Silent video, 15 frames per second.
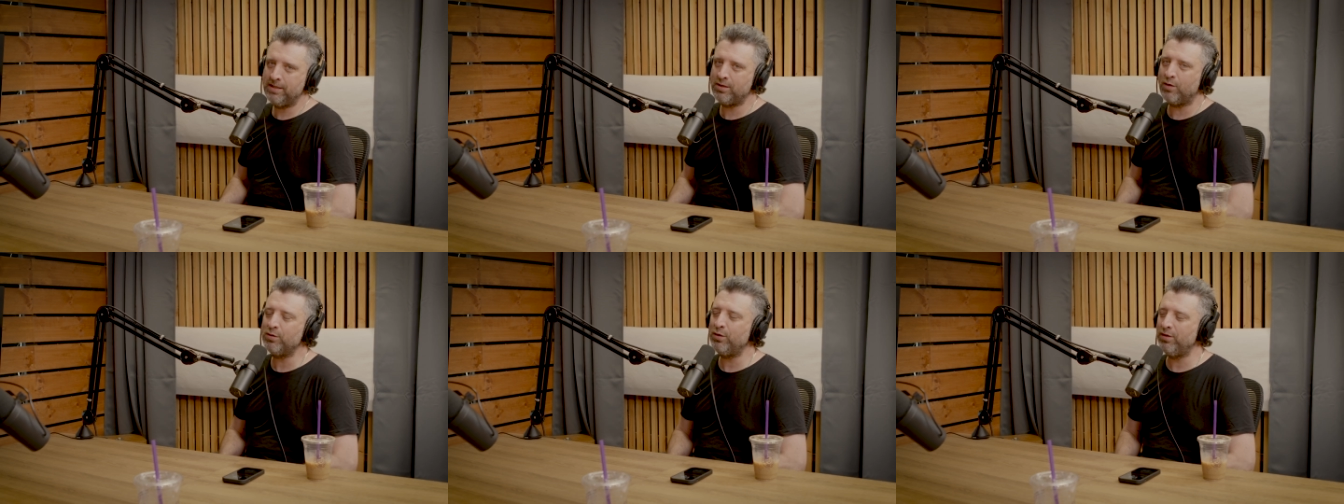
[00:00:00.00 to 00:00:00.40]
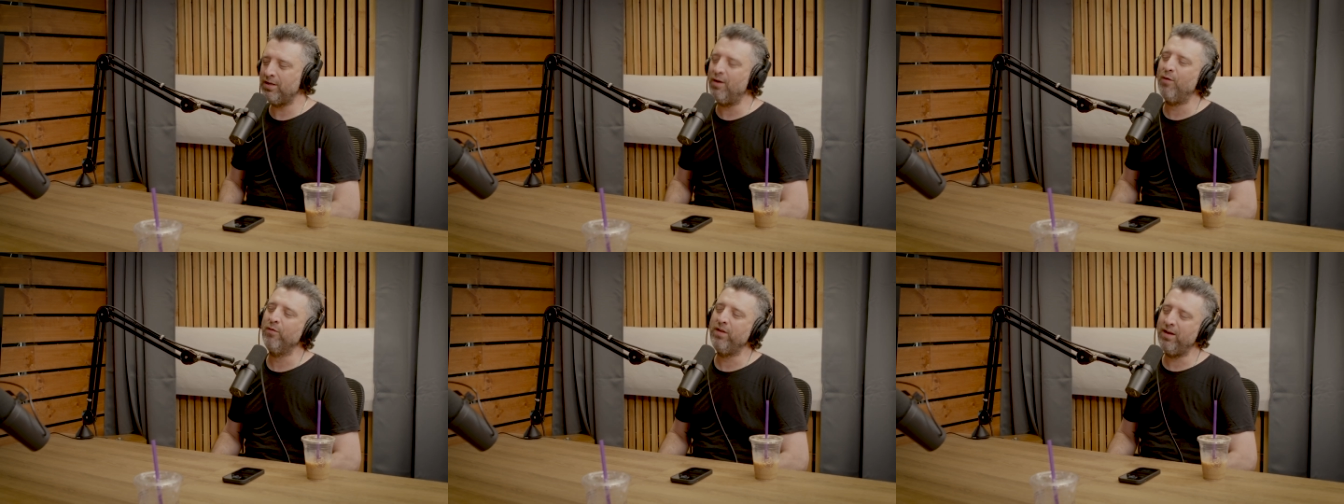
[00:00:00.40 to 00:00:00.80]
It's also the
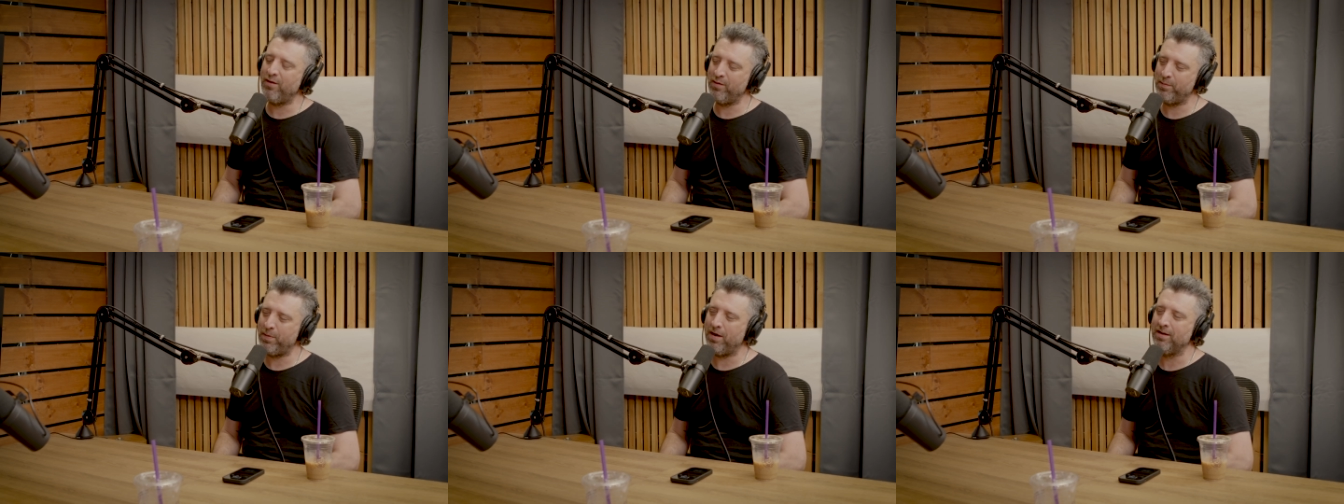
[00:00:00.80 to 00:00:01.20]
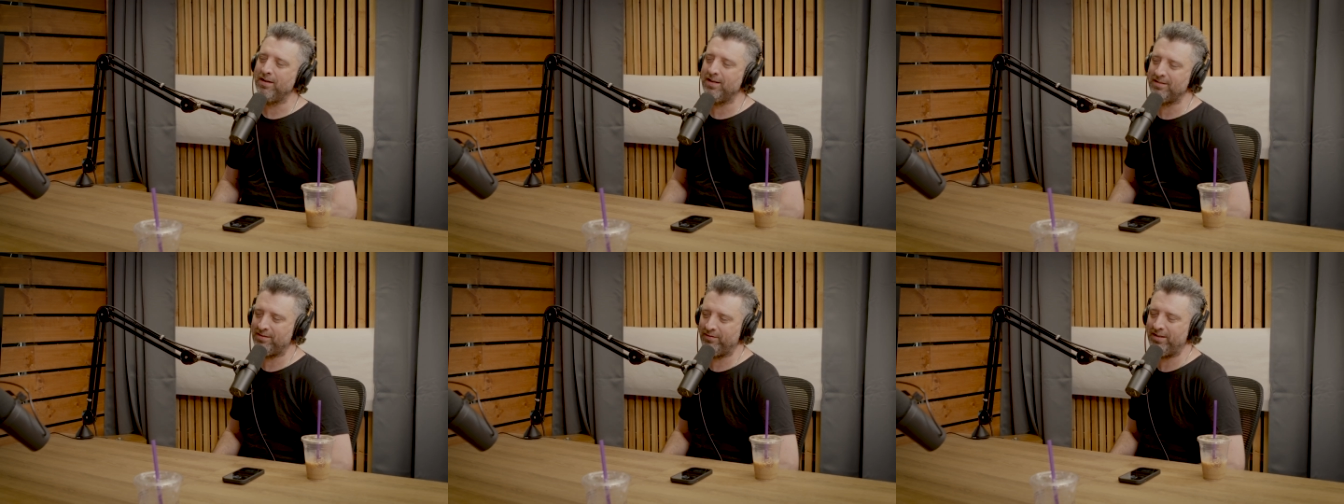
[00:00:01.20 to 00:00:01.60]
only other
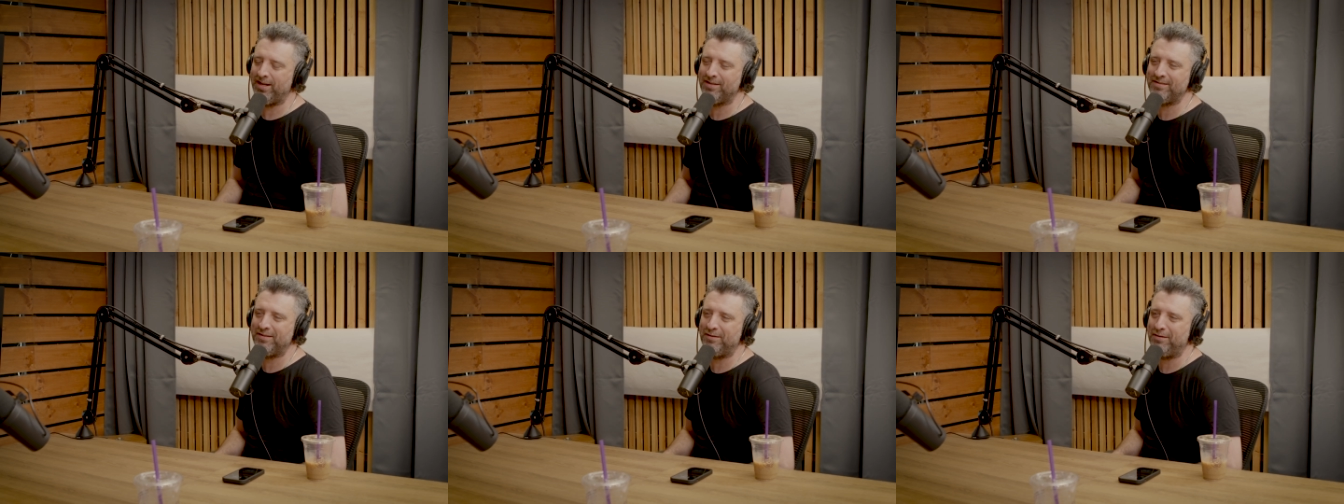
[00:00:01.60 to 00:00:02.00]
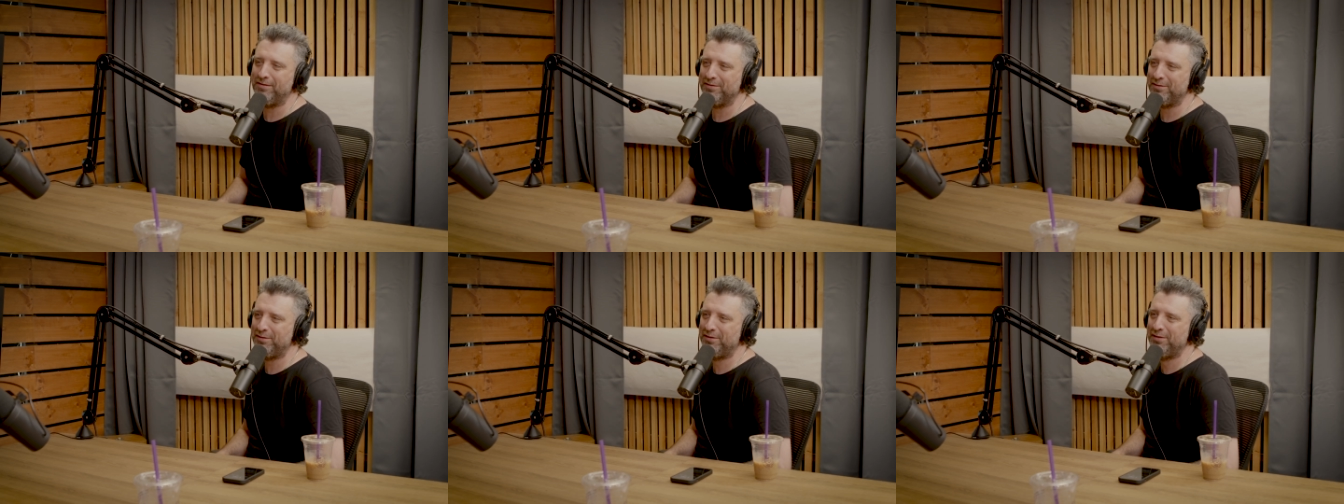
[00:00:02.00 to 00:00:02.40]
podcast I've guested
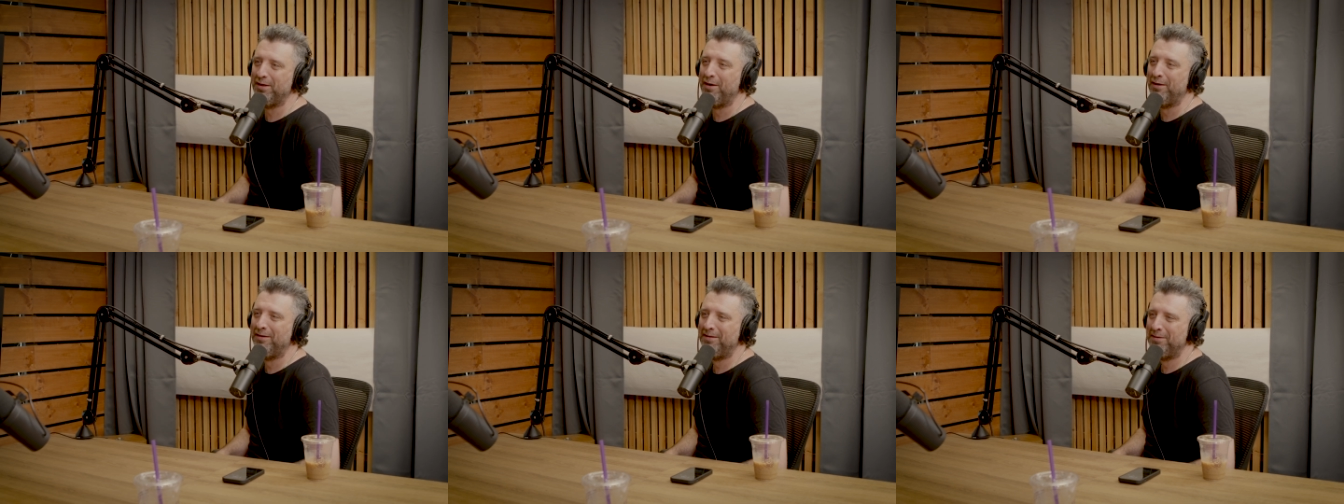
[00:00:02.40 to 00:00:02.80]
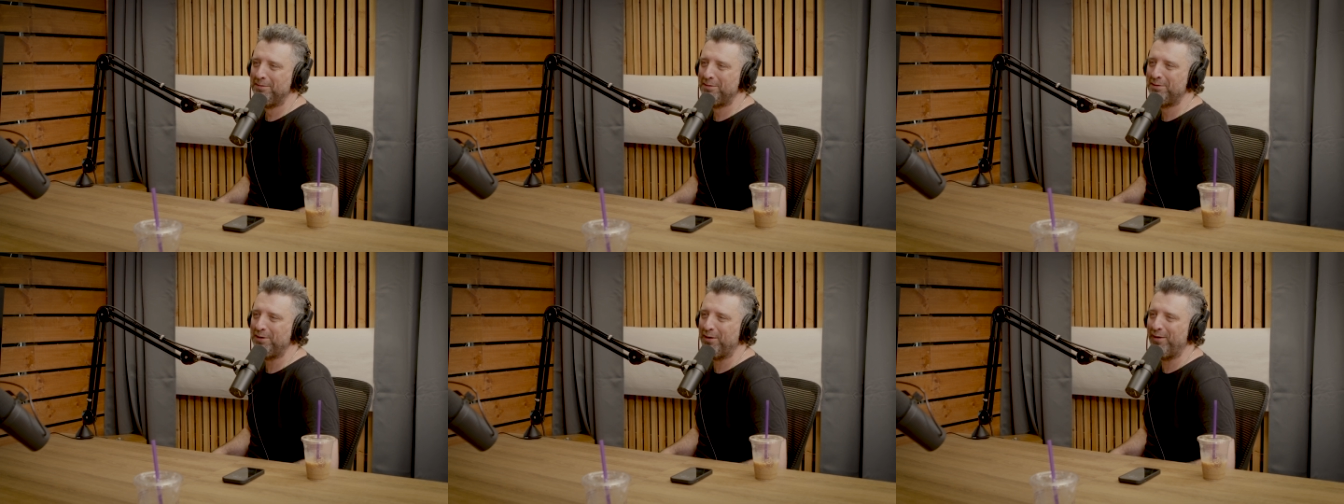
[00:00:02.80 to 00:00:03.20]
on. So
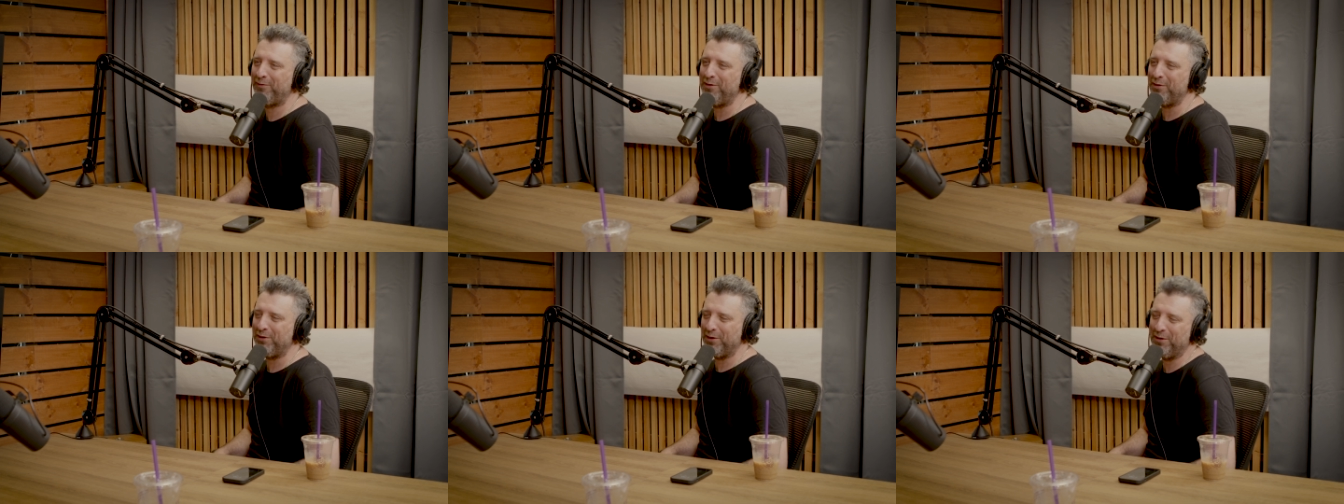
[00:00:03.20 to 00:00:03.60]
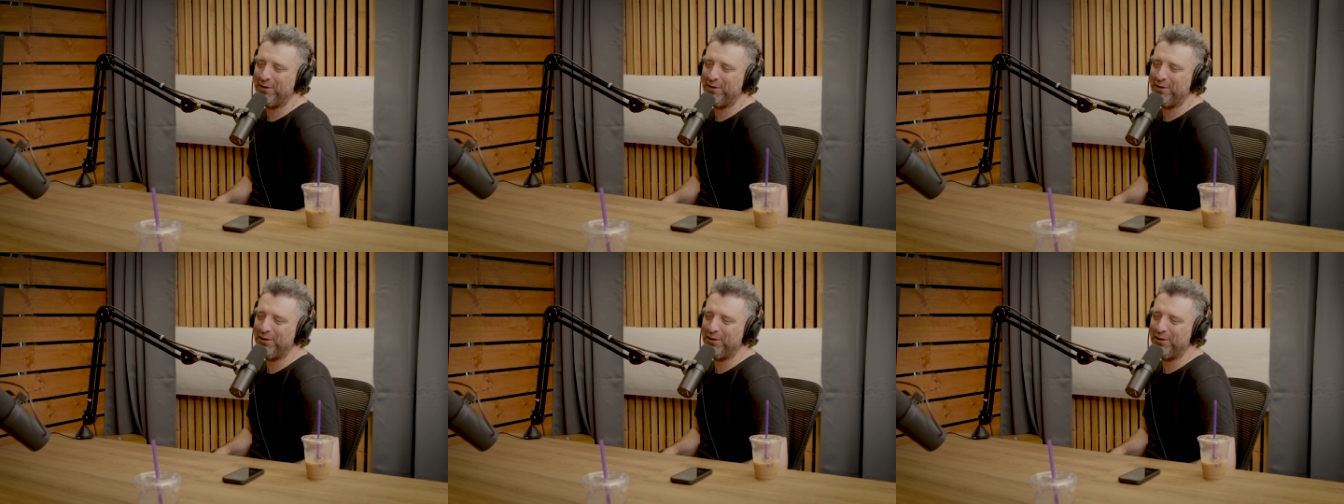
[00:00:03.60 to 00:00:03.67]
if you Google